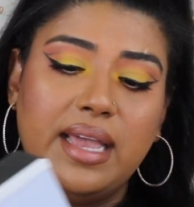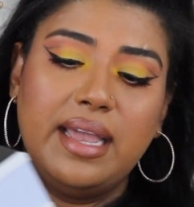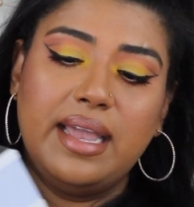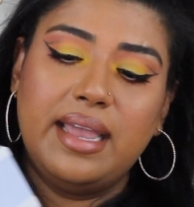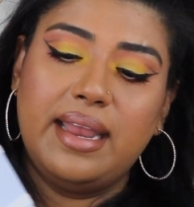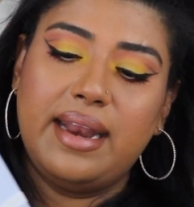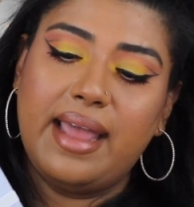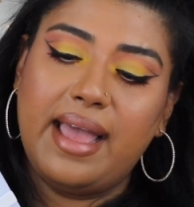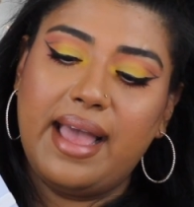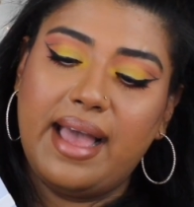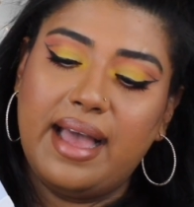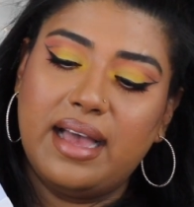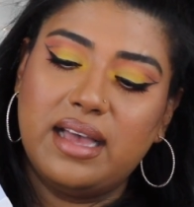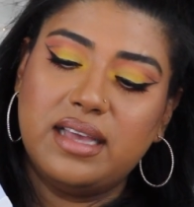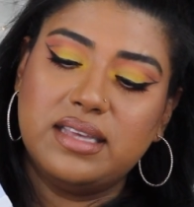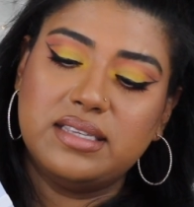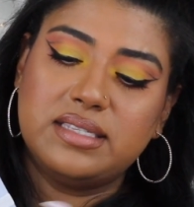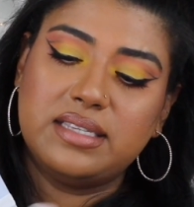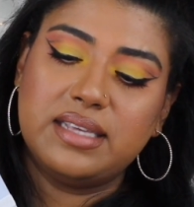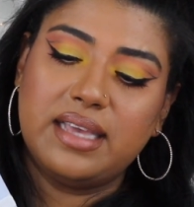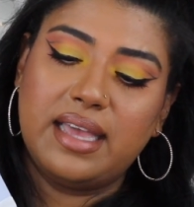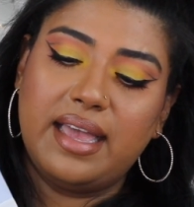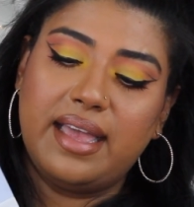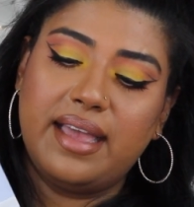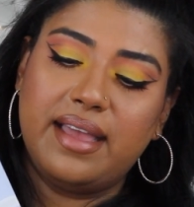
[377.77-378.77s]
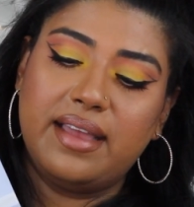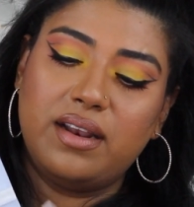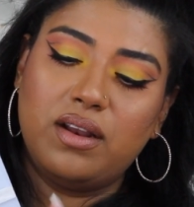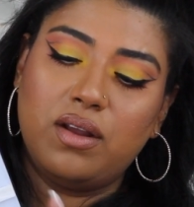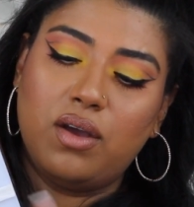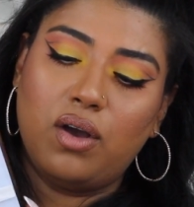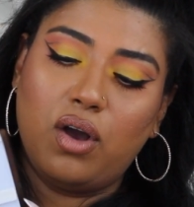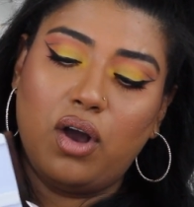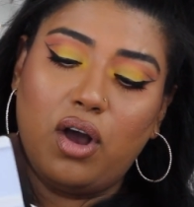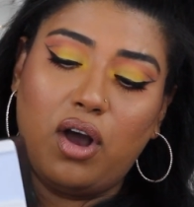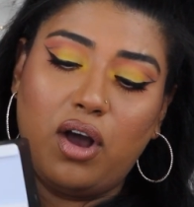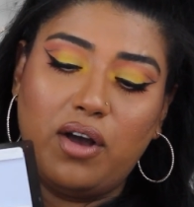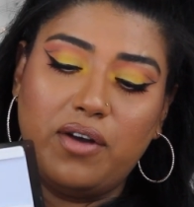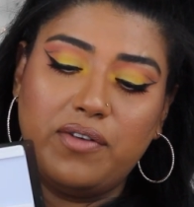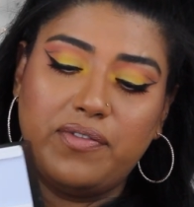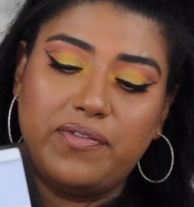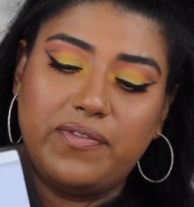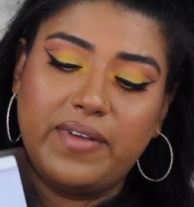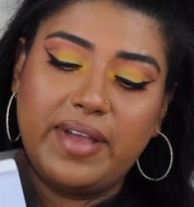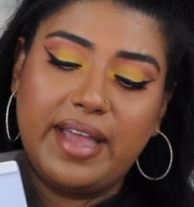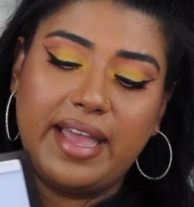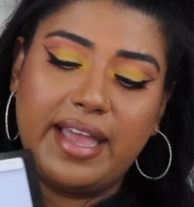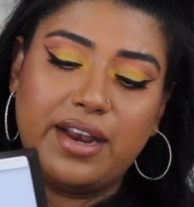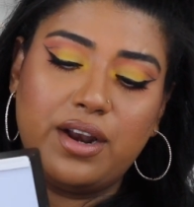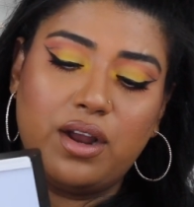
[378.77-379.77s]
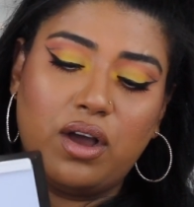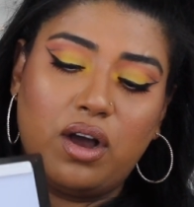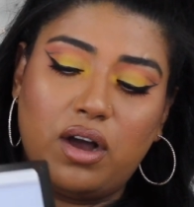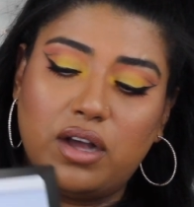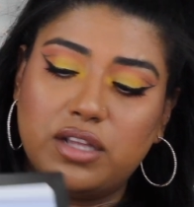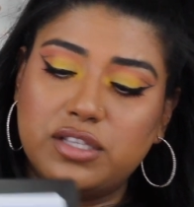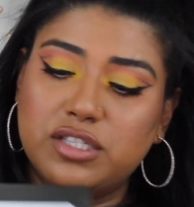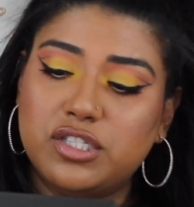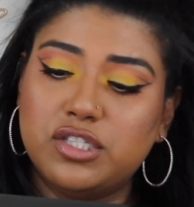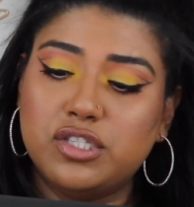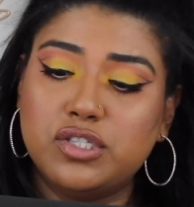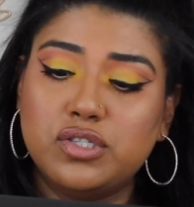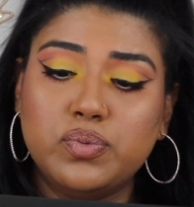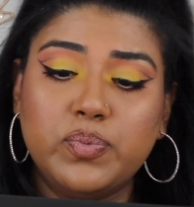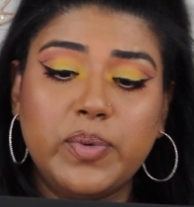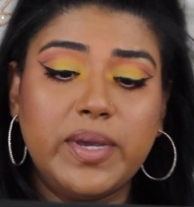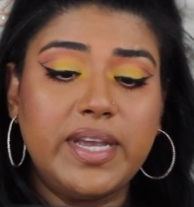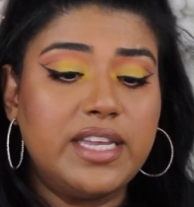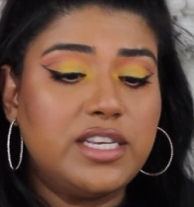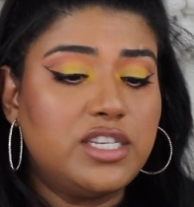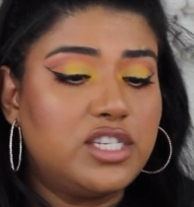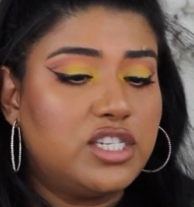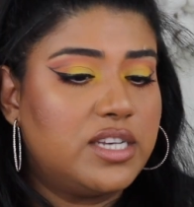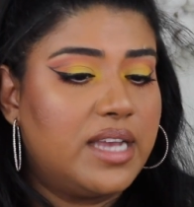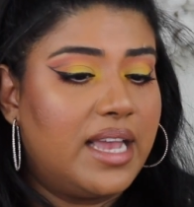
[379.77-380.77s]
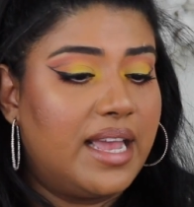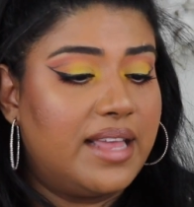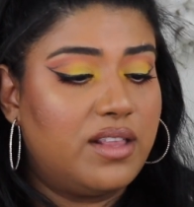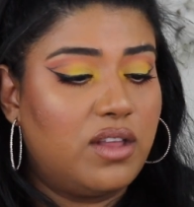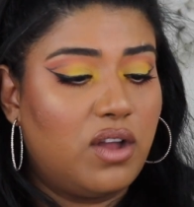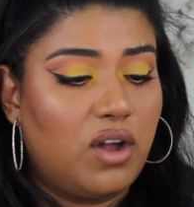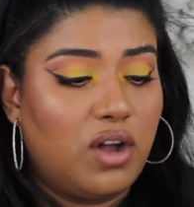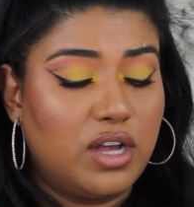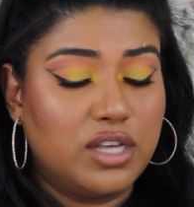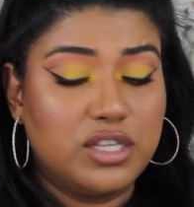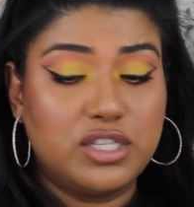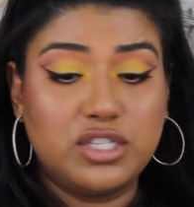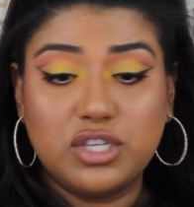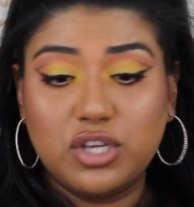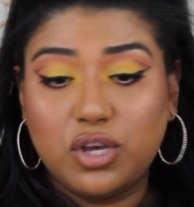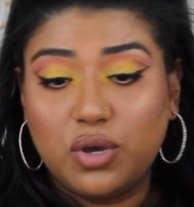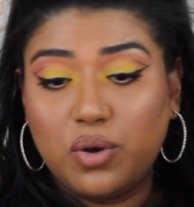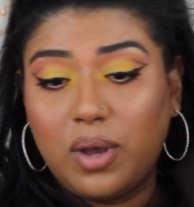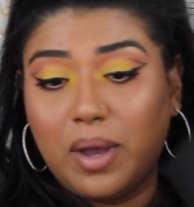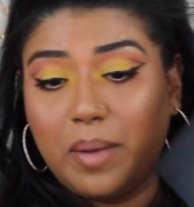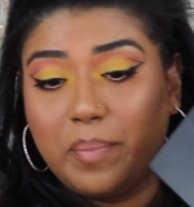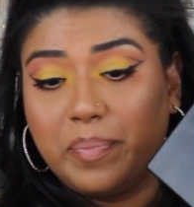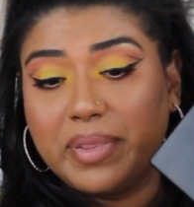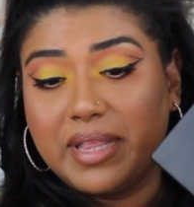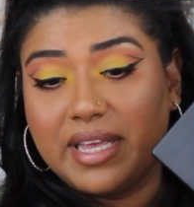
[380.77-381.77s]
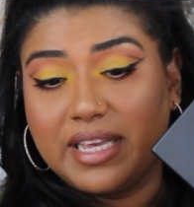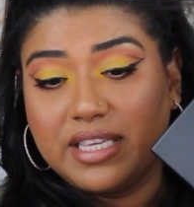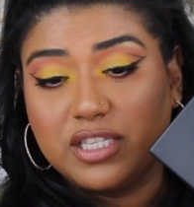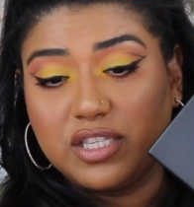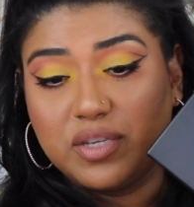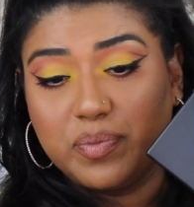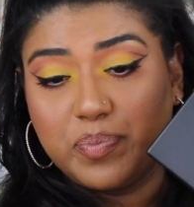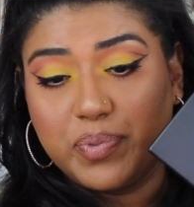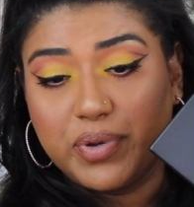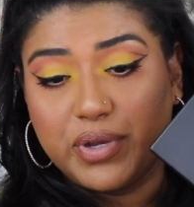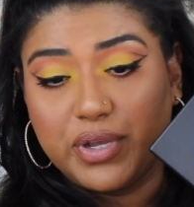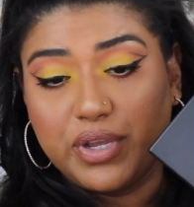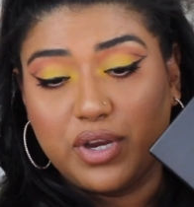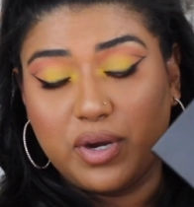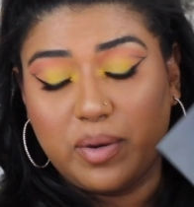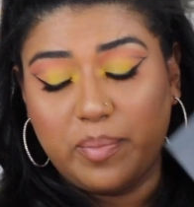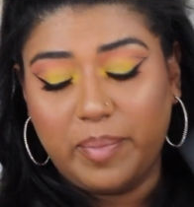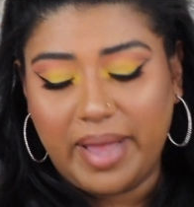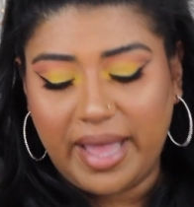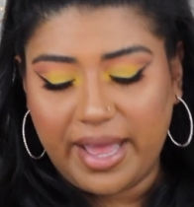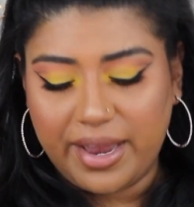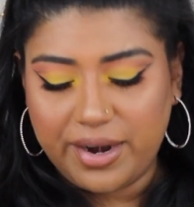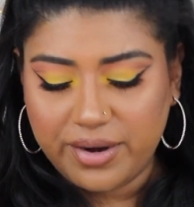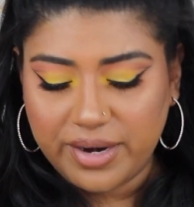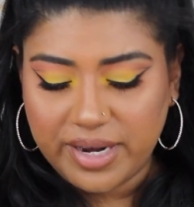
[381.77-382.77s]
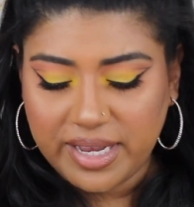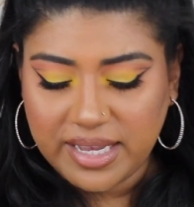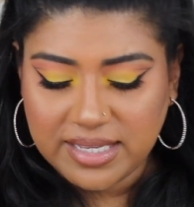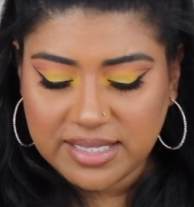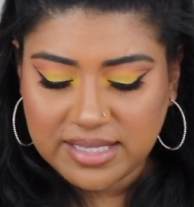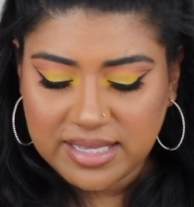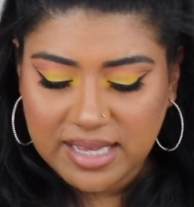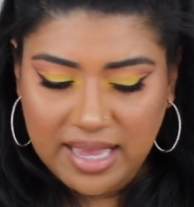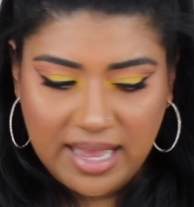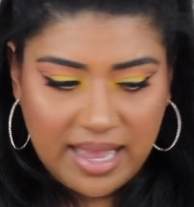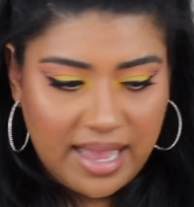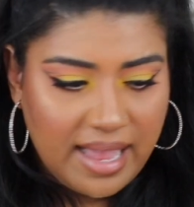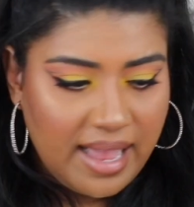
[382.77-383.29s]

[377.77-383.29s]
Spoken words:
It has an off and on switch and also a place to put your batteries.